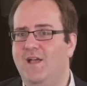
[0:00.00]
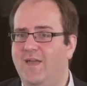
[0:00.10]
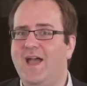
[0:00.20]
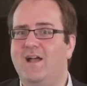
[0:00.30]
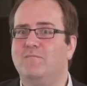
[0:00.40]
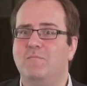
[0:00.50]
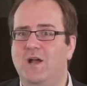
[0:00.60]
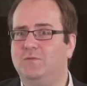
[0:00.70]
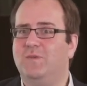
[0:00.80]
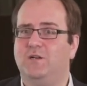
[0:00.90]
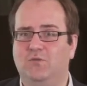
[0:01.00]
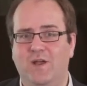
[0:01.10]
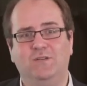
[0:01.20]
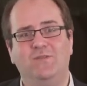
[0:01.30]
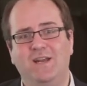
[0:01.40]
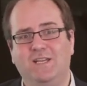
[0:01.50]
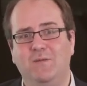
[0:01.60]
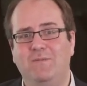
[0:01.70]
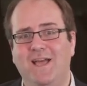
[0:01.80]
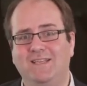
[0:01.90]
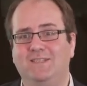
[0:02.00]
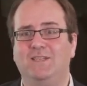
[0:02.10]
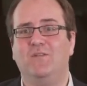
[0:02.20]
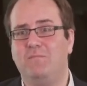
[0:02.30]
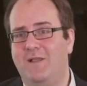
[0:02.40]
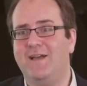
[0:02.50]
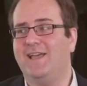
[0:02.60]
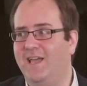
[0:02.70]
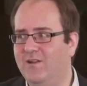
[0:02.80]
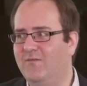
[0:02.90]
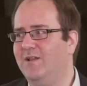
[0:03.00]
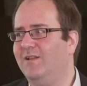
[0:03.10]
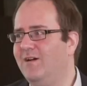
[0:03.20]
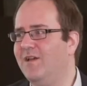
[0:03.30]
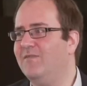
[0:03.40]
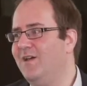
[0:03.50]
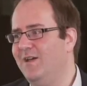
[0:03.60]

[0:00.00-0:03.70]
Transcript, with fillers: And that much greater added complexity of applying it in real life